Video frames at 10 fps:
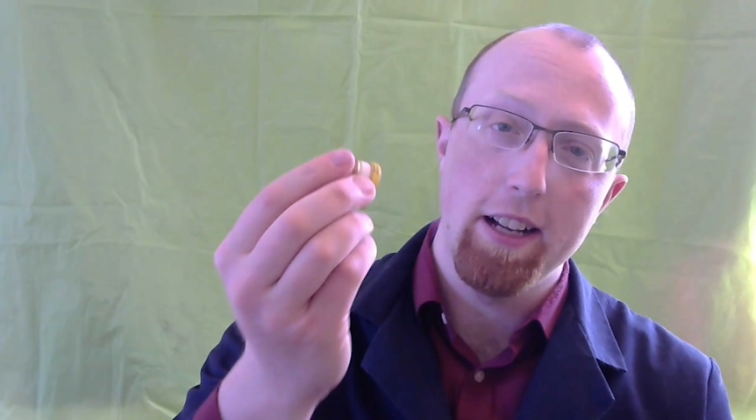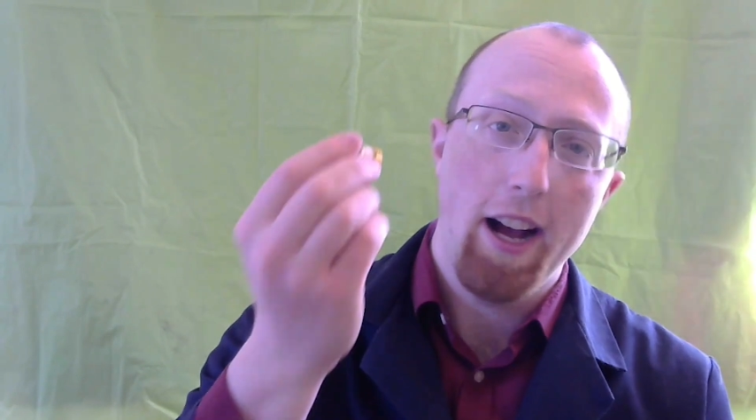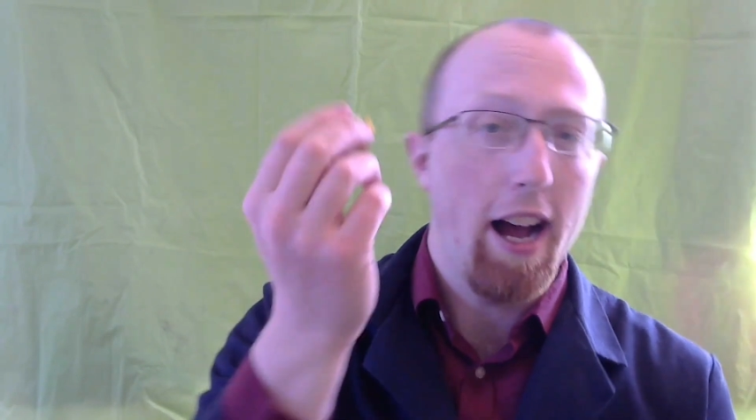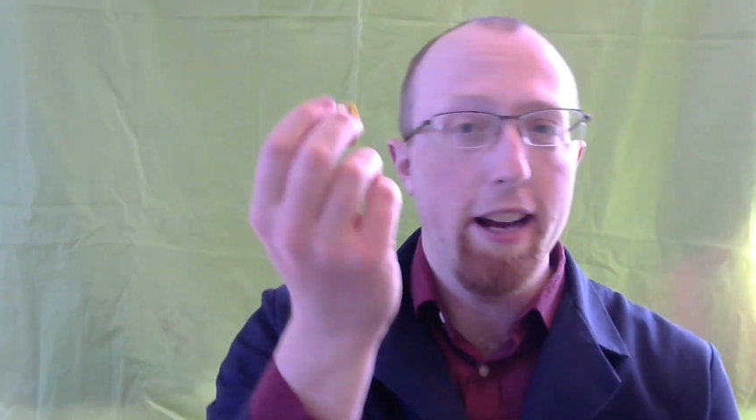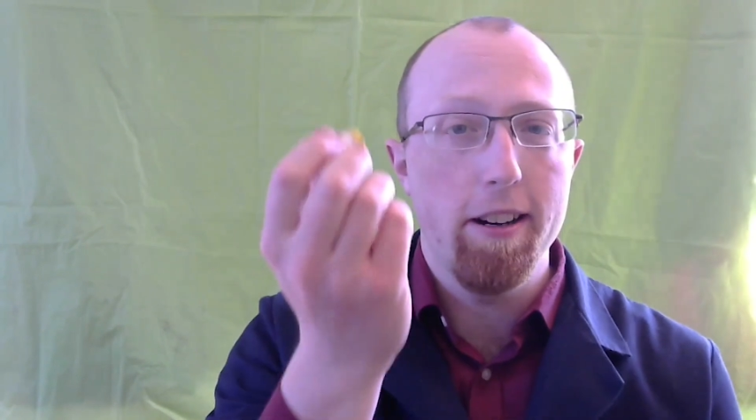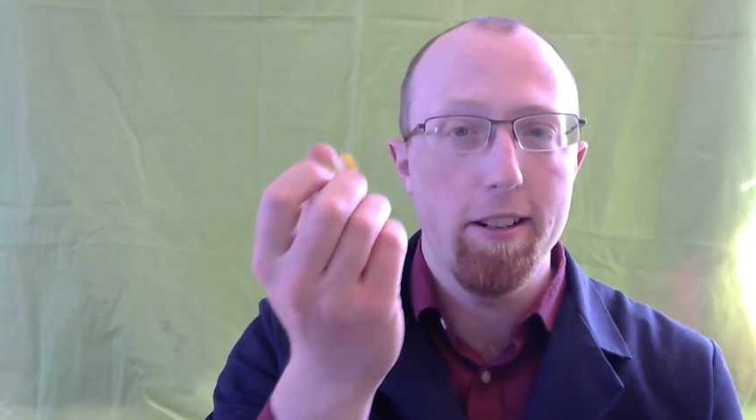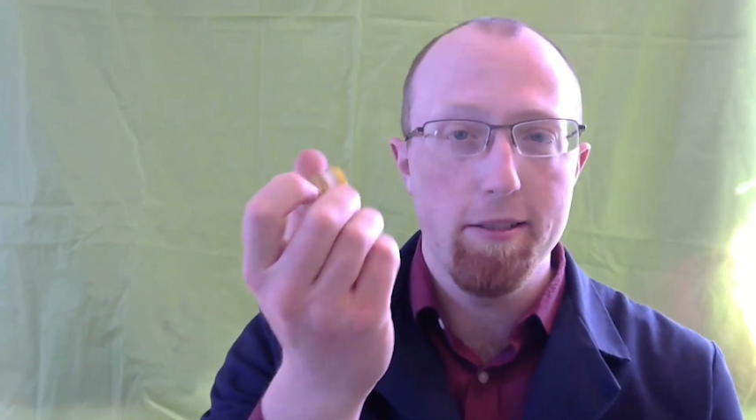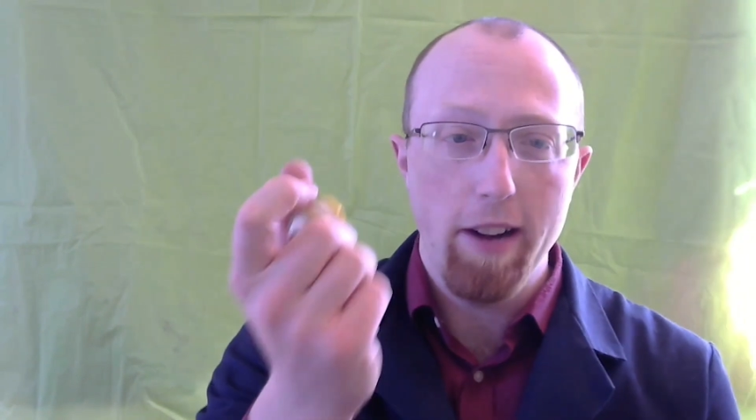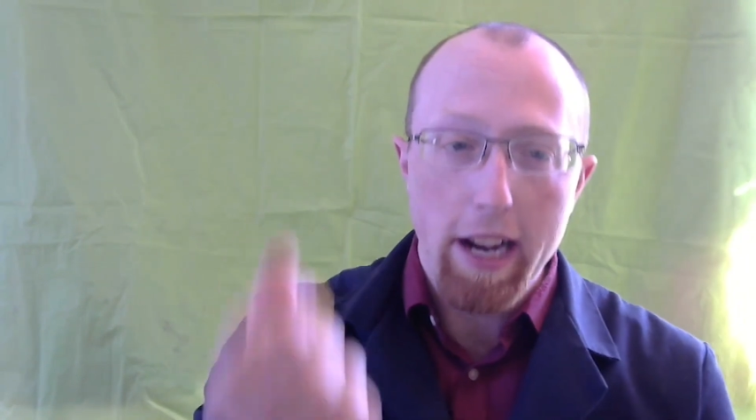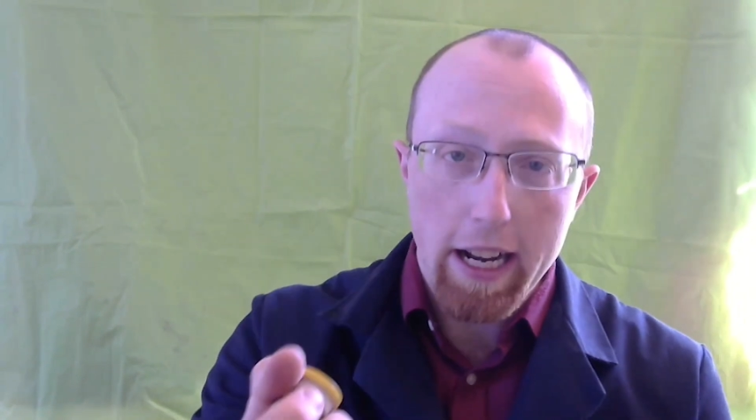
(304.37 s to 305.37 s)
higher
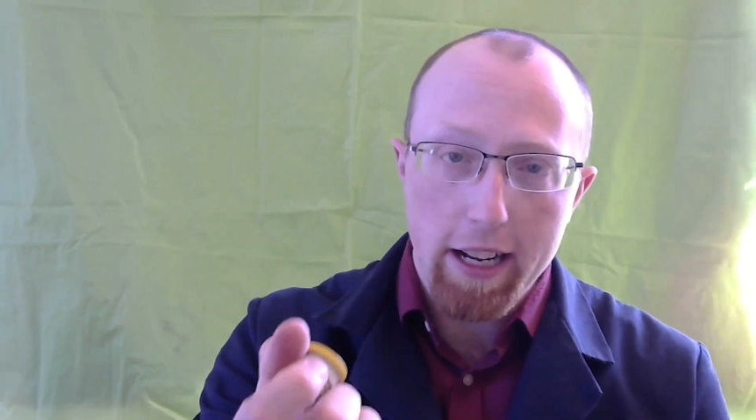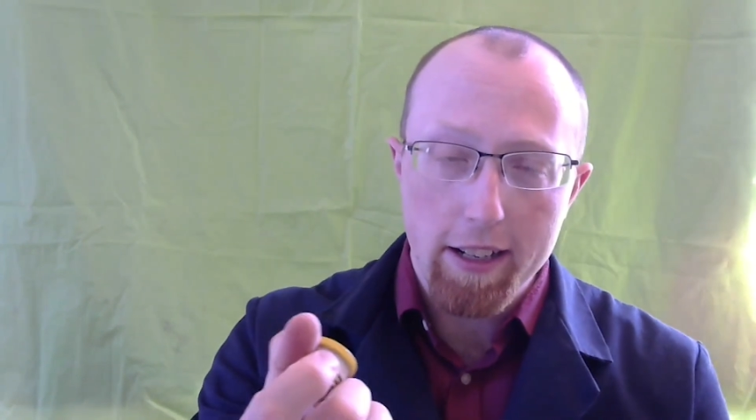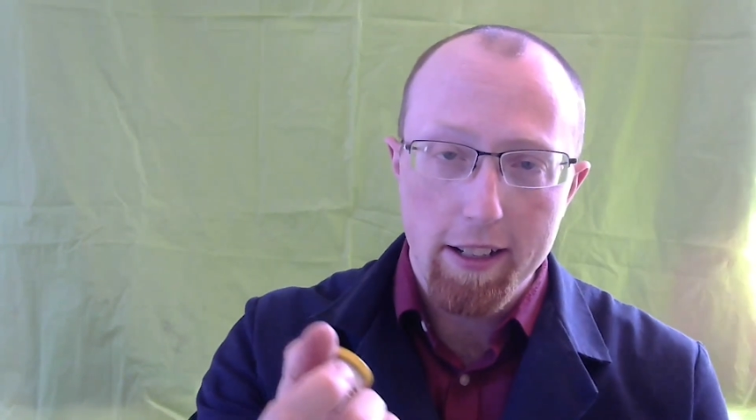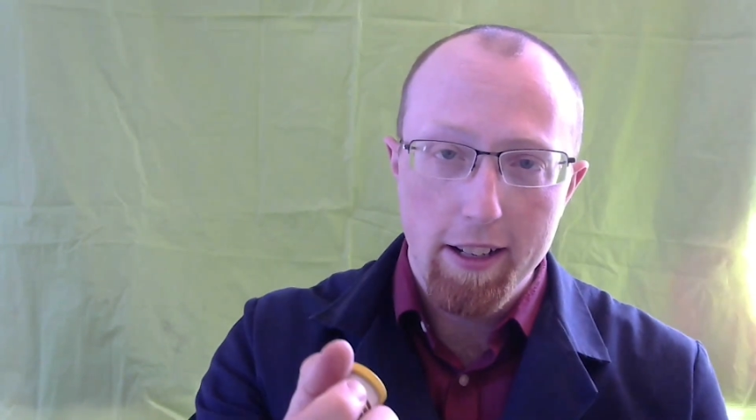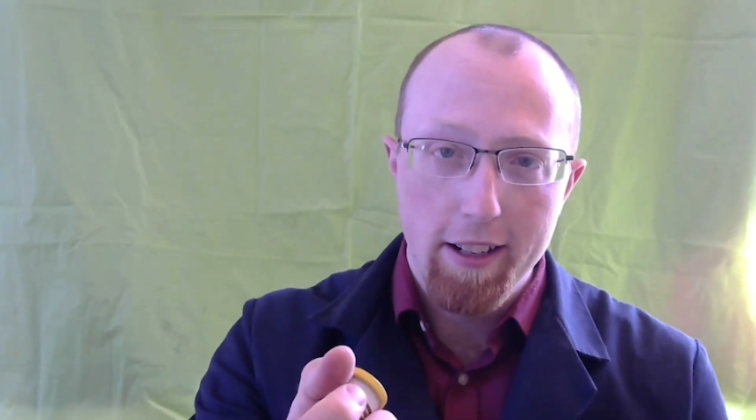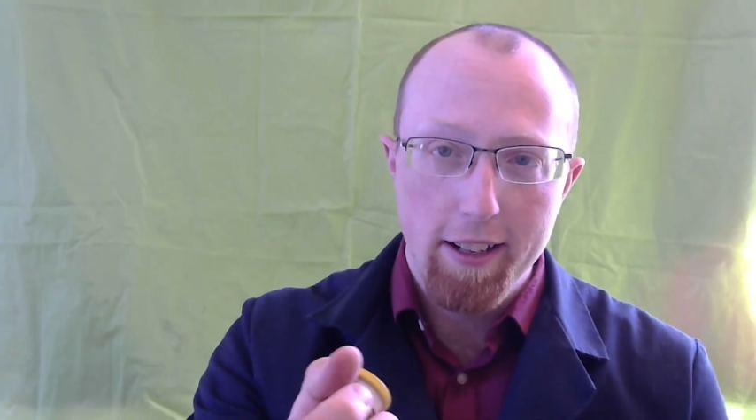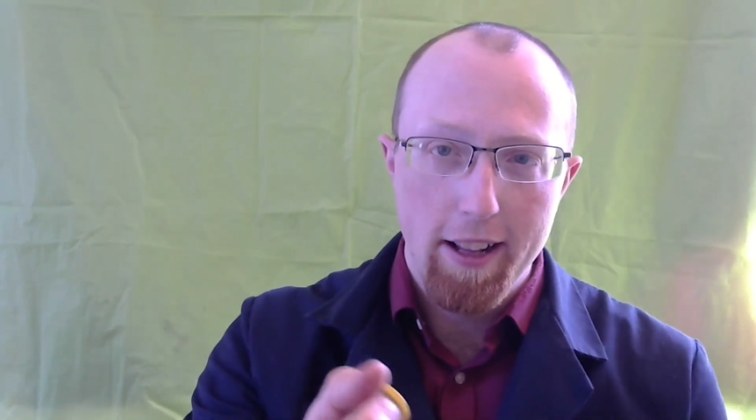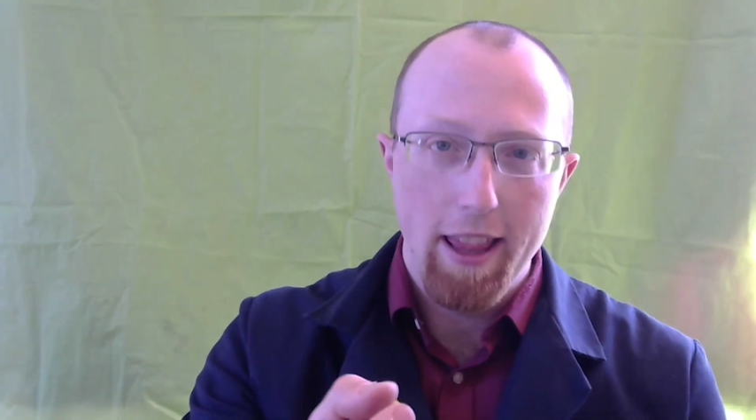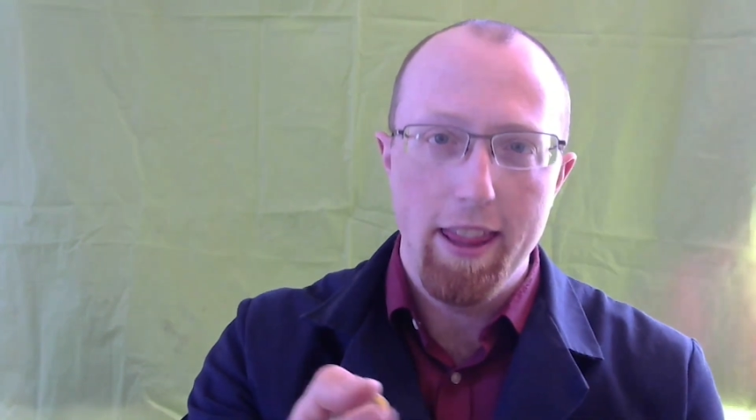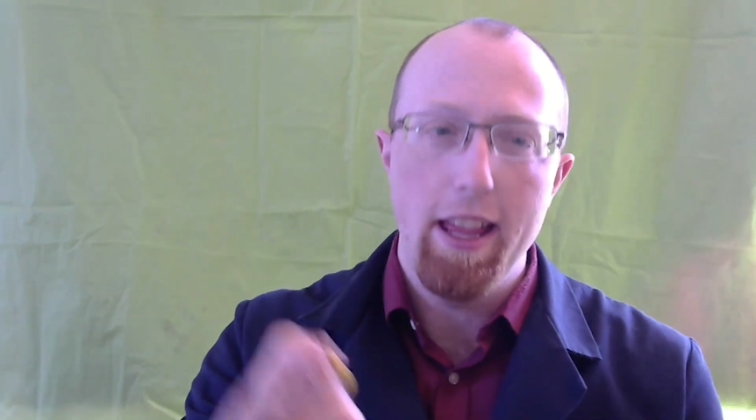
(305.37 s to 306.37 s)
rating,
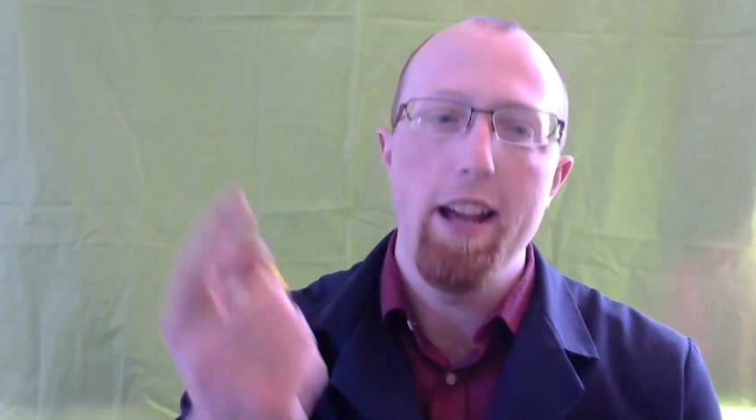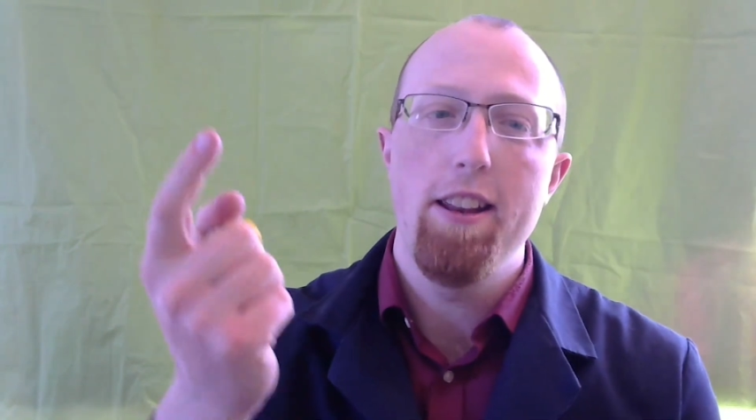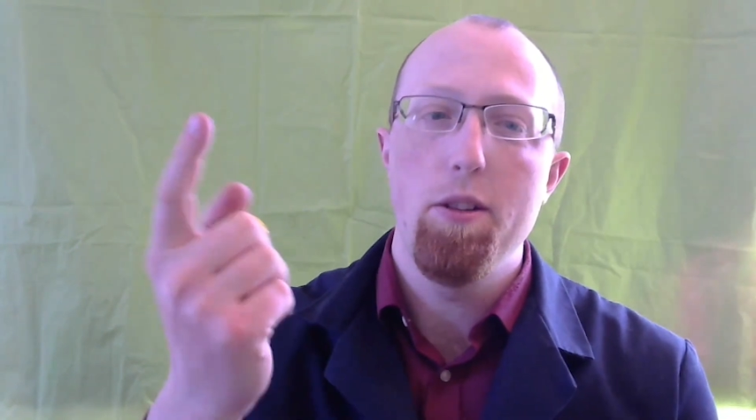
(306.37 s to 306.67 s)
then